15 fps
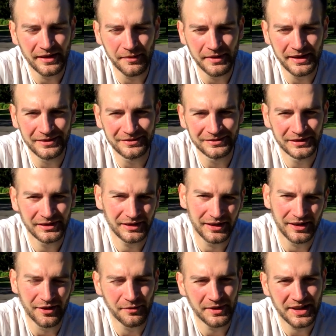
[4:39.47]
I mean,
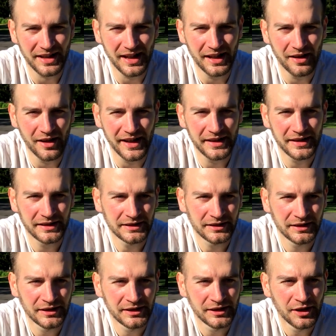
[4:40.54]
what's that like
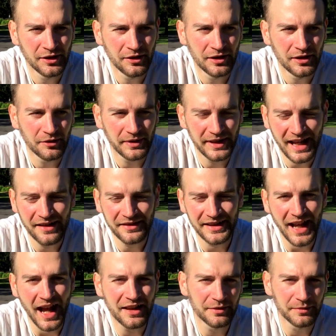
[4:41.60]
without
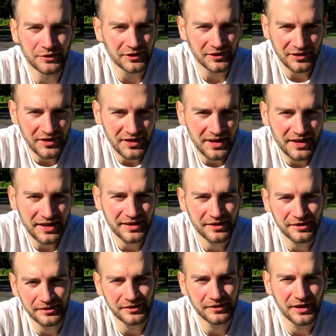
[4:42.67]
the animals?
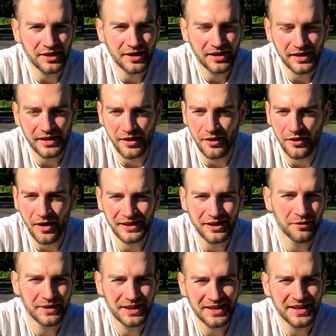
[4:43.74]
Which, you know, I
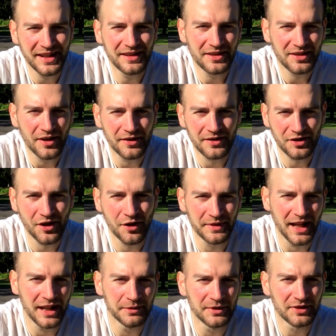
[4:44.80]
don't want to see a circus show with
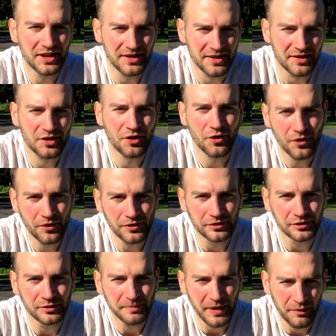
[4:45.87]
animals because it's
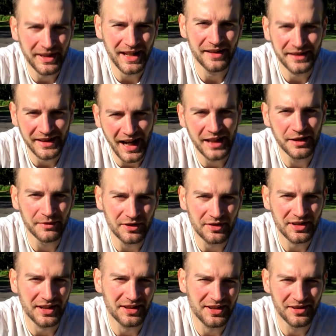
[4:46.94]
cruel, but without the
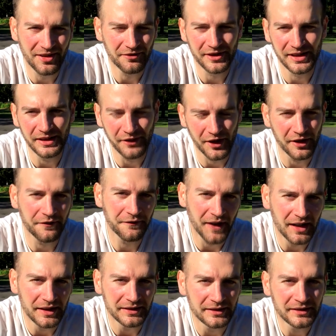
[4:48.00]
animals it's not really very
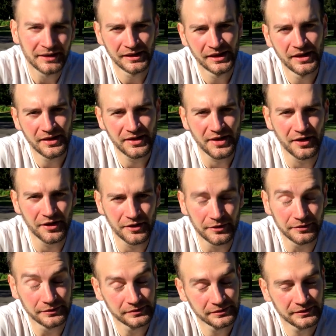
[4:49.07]
fun. So
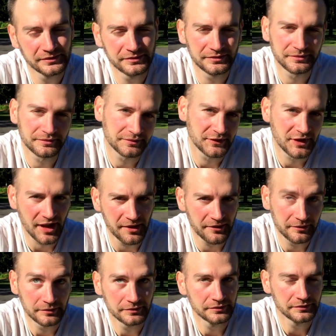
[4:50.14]
it's like,
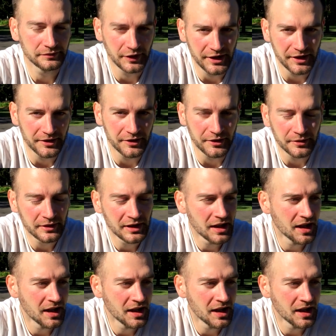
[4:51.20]
what do you do?